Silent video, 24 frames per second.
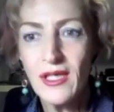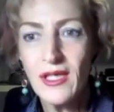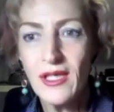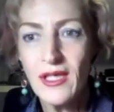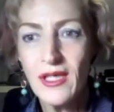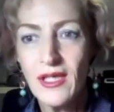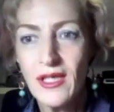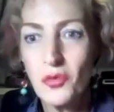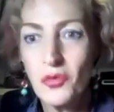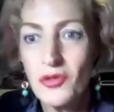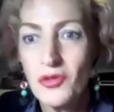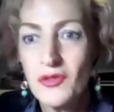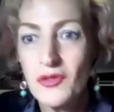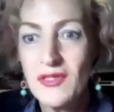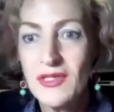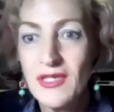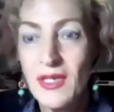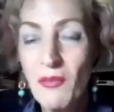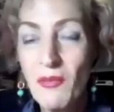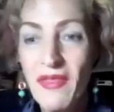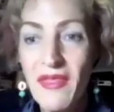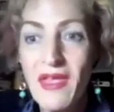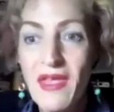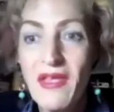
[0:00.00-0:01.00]
was
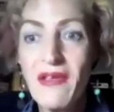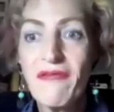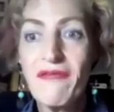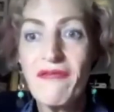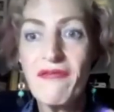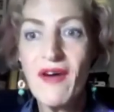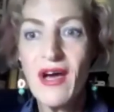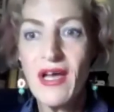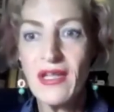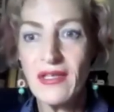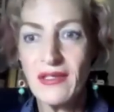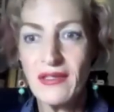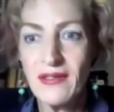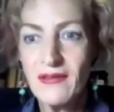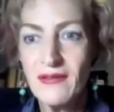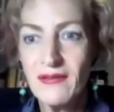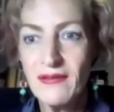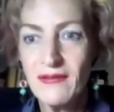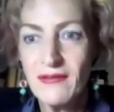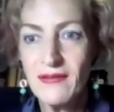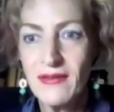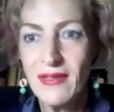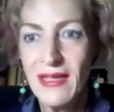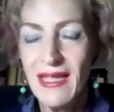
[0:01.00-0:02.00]
something fun.
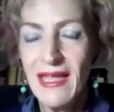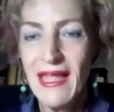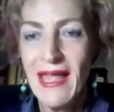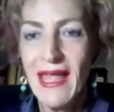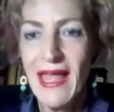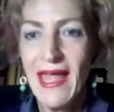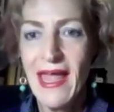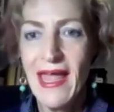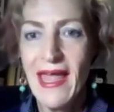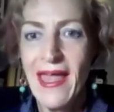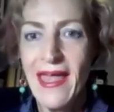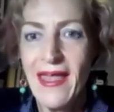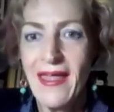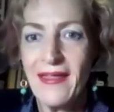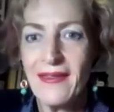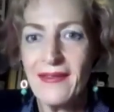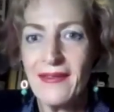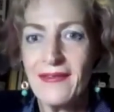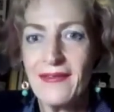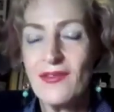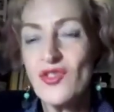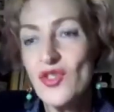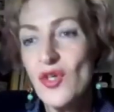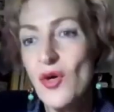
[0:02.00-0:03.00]

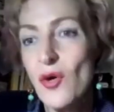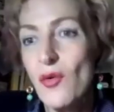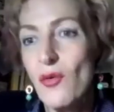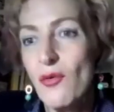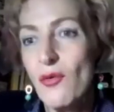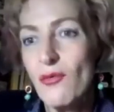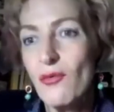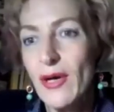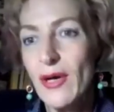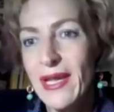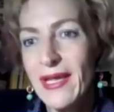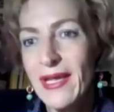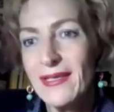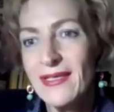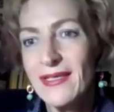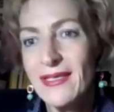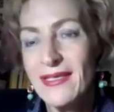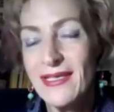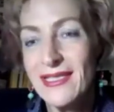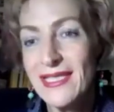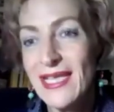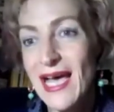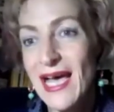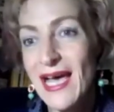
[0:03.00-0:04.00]
And so what I did
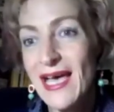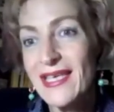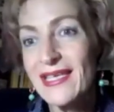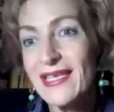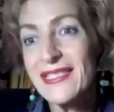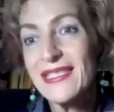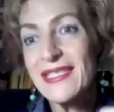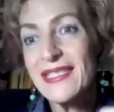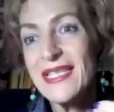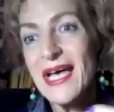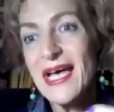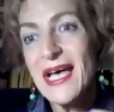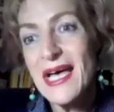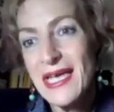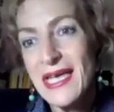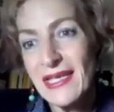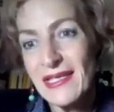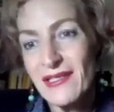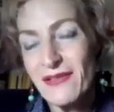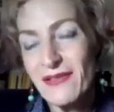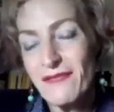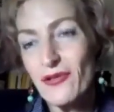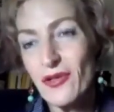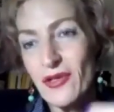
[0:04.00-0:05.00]
is I
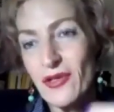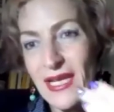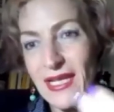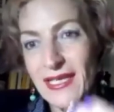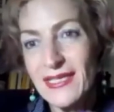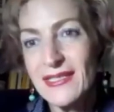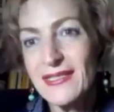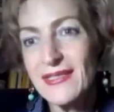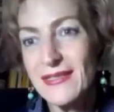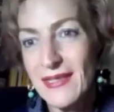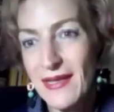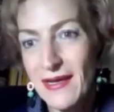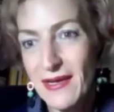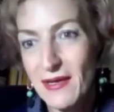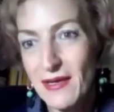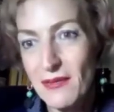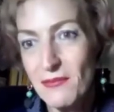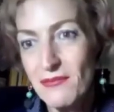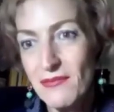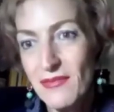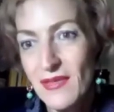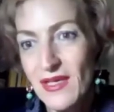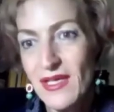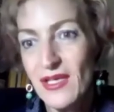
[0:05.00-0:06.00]
assigned for next
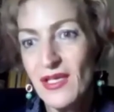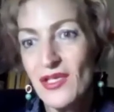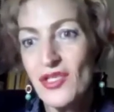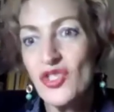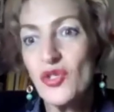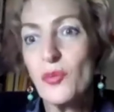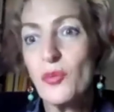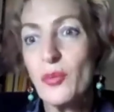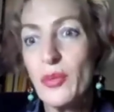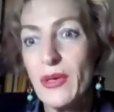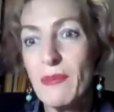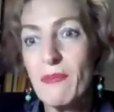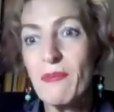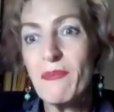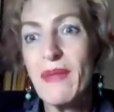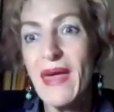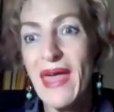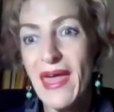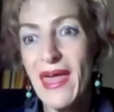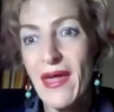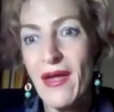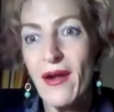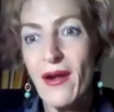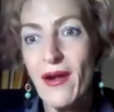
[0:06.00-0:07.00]
time to
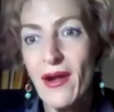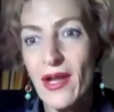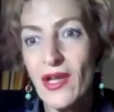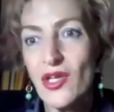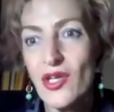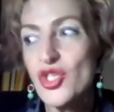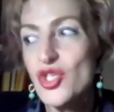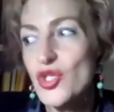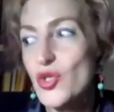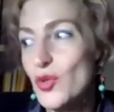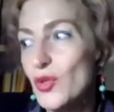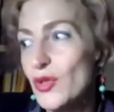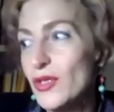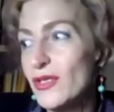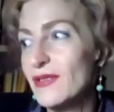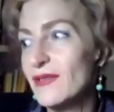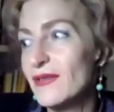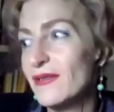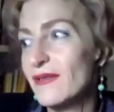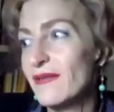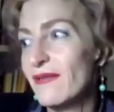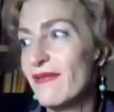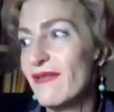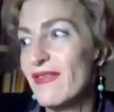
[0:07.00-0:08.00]
prepare a short
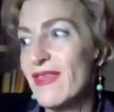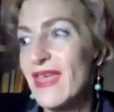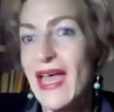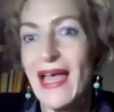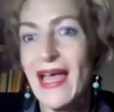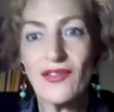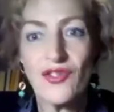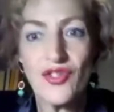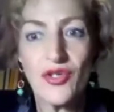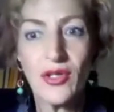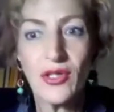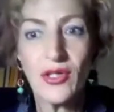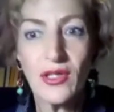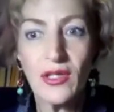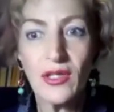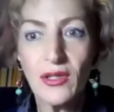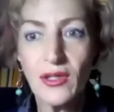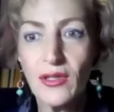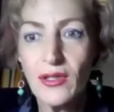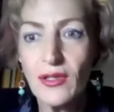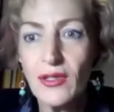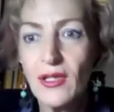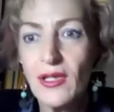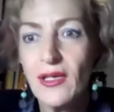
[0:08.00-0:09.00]

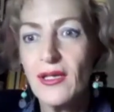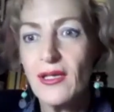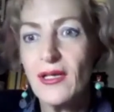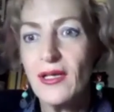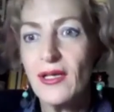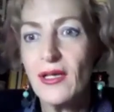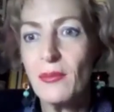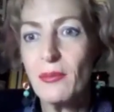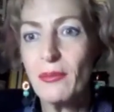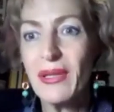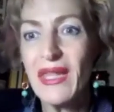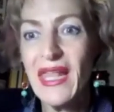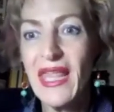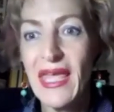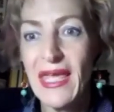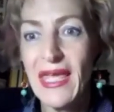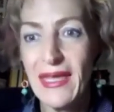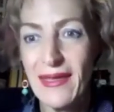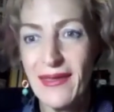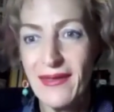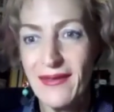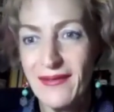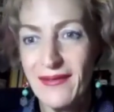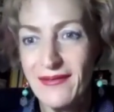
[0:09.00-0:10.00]
theatrical
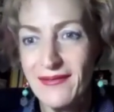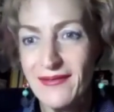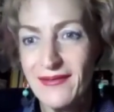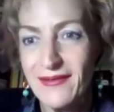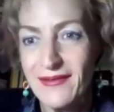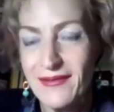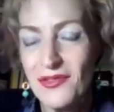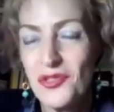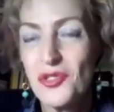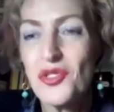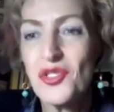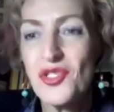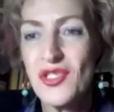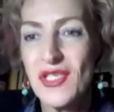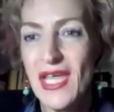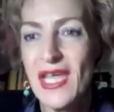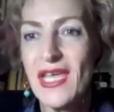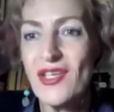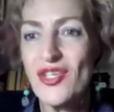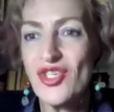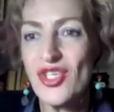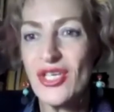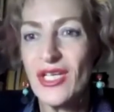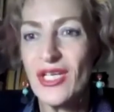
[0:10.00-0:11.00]
play to
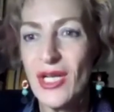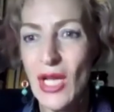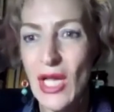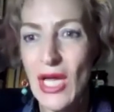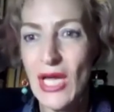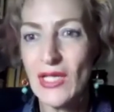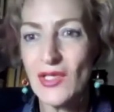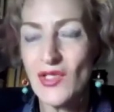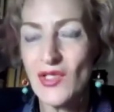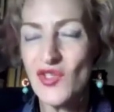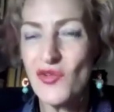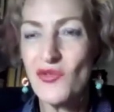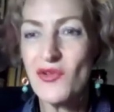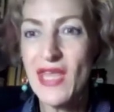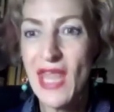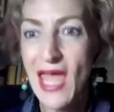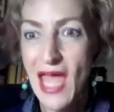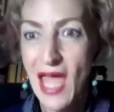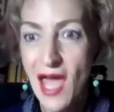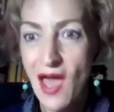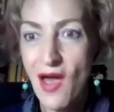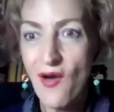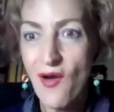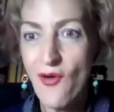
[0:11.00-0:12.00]
stage in class. So
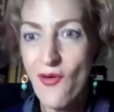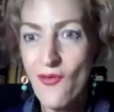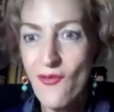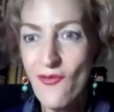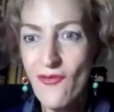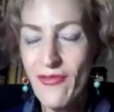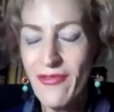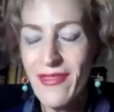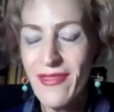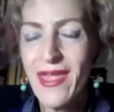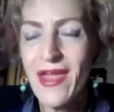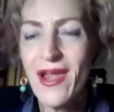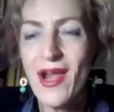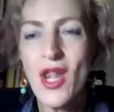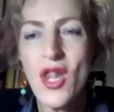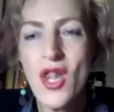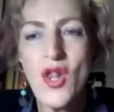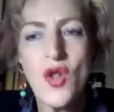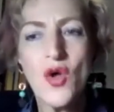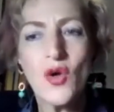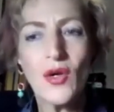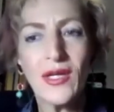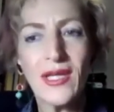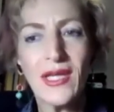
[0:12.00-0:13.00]
now they are
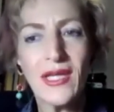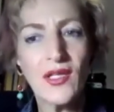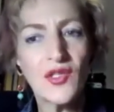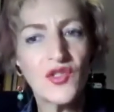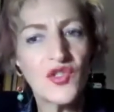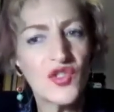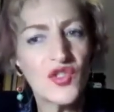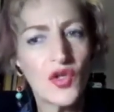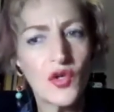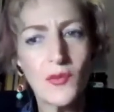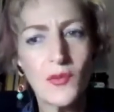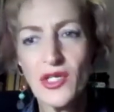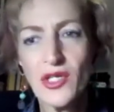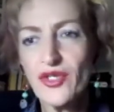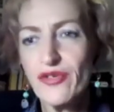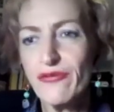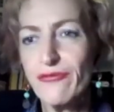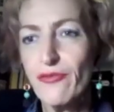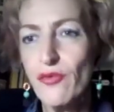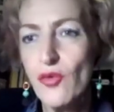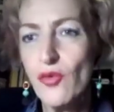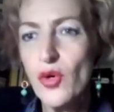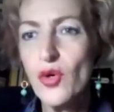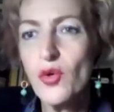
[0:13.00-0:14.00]
looking so much
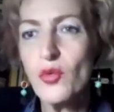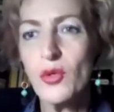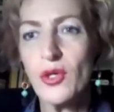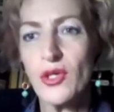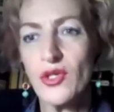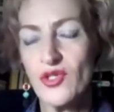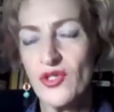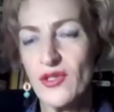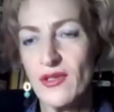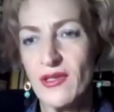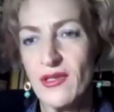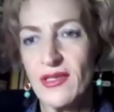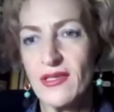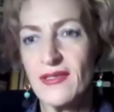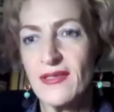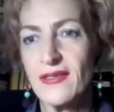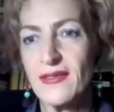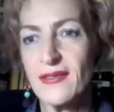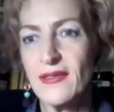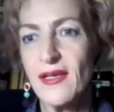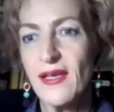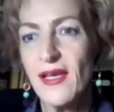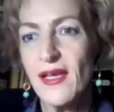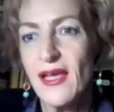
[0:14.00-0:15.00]
forward to this.